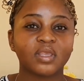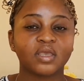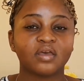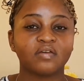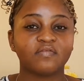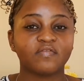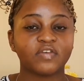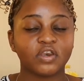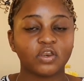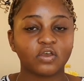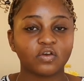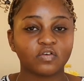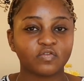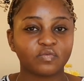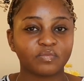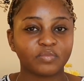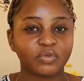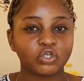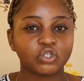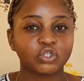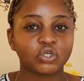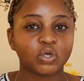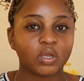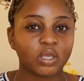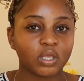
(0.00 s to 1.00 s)
a video of me
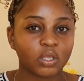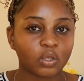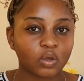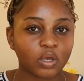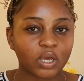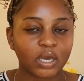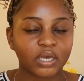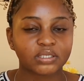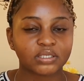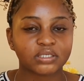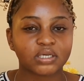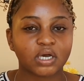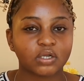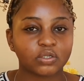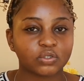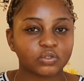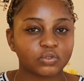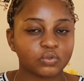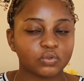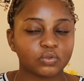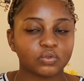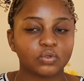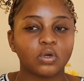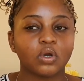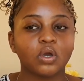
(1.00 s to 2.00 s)
showing you guys how
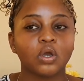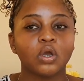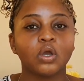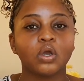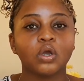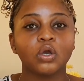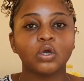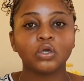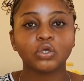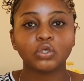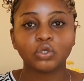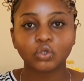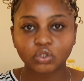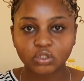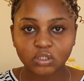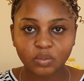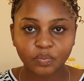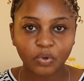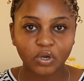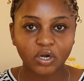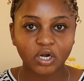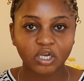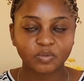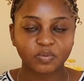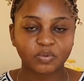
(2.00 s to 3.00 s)
to use the
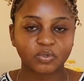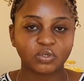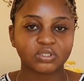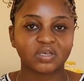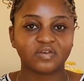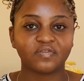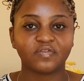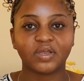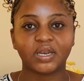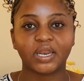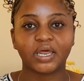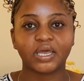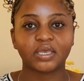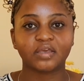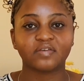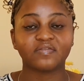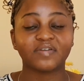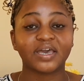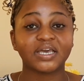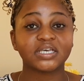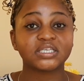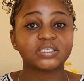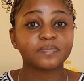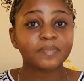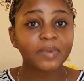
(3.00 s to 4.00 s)
products because I feel like if I
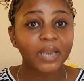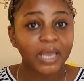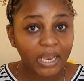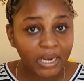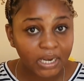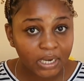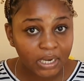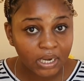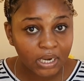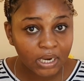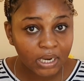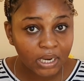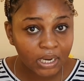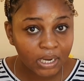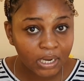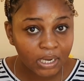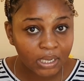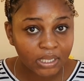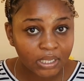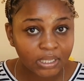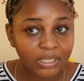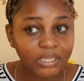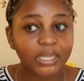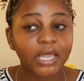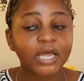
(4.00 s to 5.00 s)
explain,
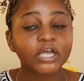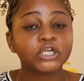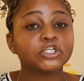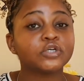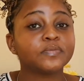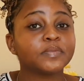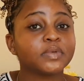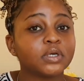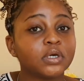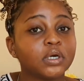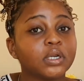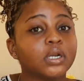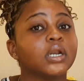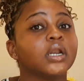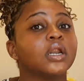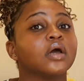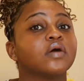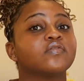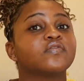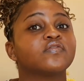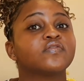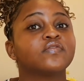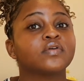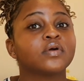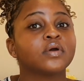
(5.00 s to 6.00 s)
that should be good enough.
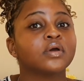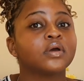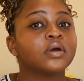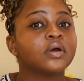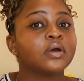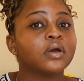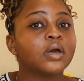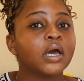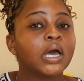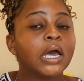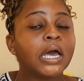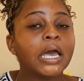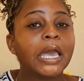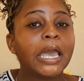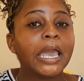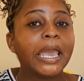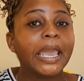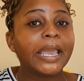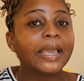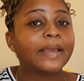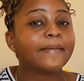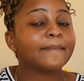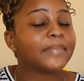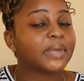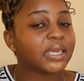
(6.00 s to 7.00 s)

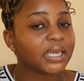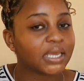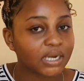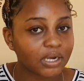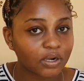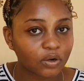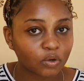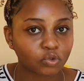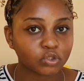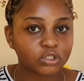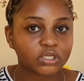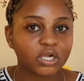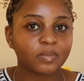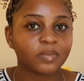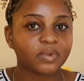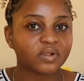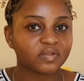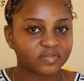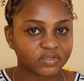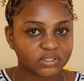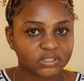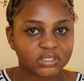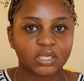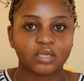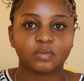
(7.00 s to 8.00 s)
Ek meen, ons allemaal
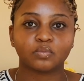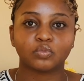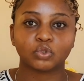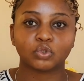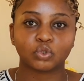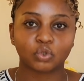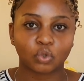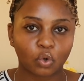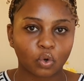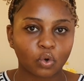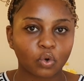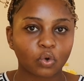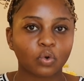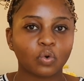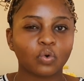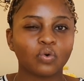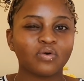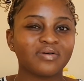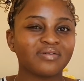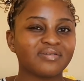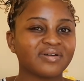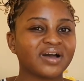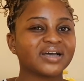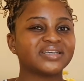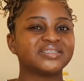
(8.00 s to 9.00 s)
verstaan ons toch
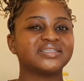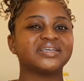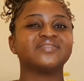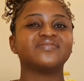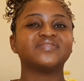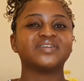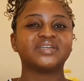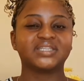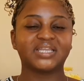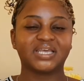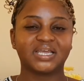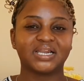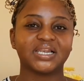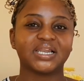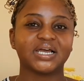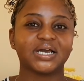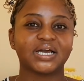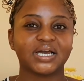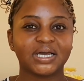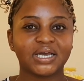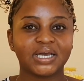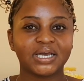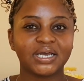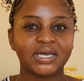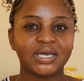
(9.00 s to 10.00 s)
as ek
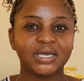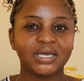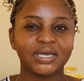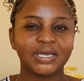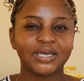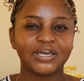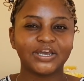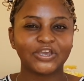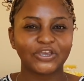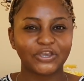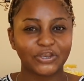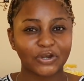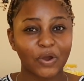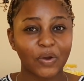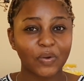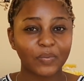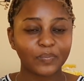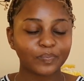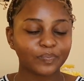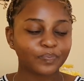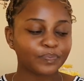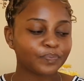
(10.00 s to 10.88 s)
verduidelik, you know?